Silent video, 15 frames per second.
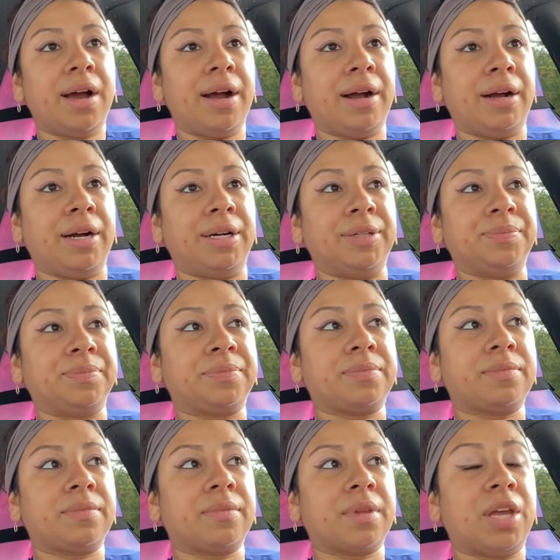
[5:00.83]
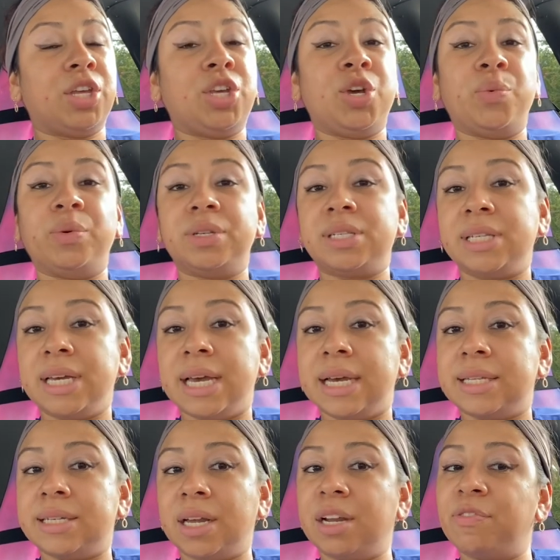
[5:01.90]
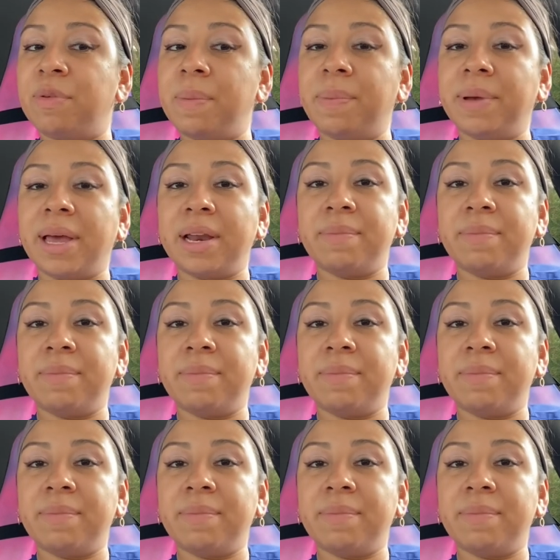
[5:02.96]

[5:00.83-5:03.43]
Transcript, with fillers: um, you will see a ton of people getting